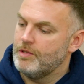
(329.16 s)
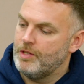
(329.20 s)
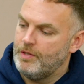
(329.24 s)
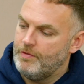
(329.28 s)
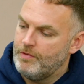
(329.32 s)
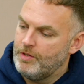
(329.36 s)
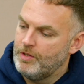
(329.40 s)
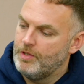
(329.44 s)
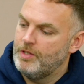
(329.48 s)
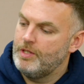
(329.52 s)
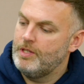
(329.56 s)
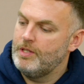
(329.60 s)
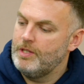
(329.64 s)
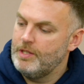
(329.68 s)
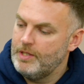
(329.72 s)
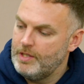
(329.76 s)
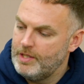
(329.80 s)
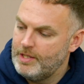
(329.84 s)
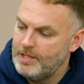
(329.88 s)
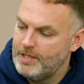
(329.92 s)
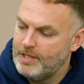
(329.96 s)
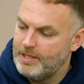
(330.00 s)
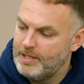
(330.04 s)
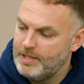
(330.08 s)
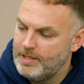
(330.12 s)
So you've done
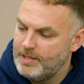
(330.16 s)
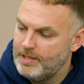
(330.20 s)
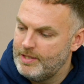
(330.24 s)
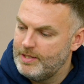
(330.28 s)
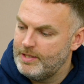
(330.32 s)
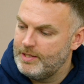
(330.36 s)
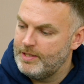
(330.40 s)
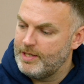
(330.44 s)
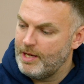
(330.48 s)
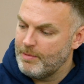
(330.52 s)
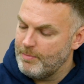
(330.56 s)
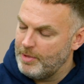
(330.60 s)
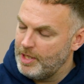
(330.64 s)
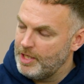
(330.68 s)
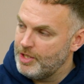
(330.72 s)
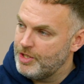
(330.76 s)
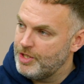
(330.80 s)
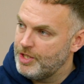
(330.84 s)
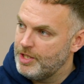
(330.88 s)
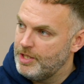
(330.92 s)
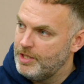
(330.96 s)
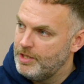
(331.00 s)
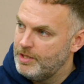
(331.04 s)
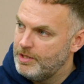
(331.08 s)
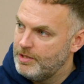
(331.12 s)

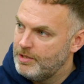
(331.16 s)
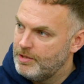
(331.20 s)
demolition.